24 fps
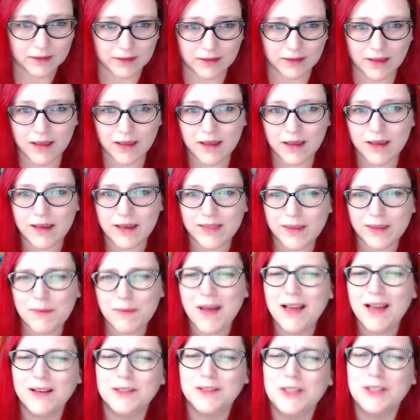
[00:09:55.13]
They
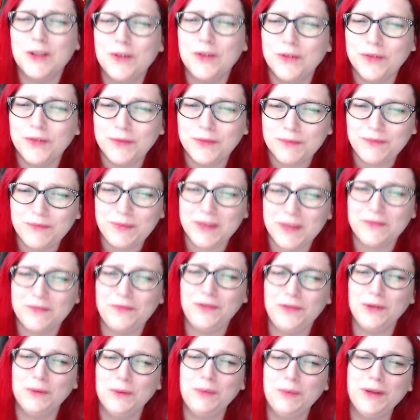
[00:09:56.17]
might also have been
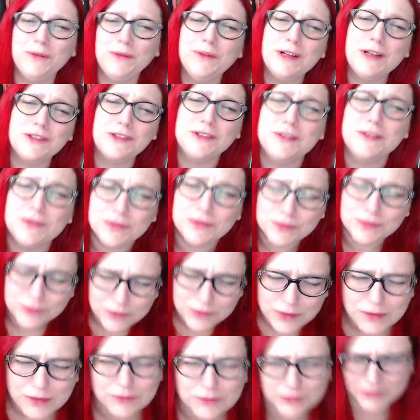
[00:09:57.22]
fueled by Russian
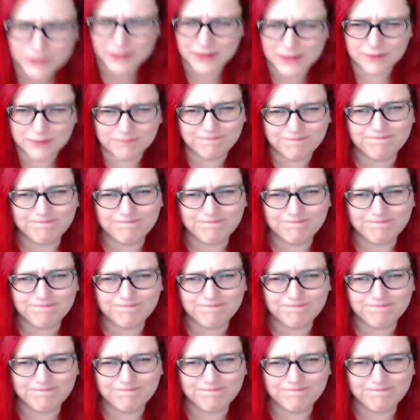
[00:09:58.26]
trolls.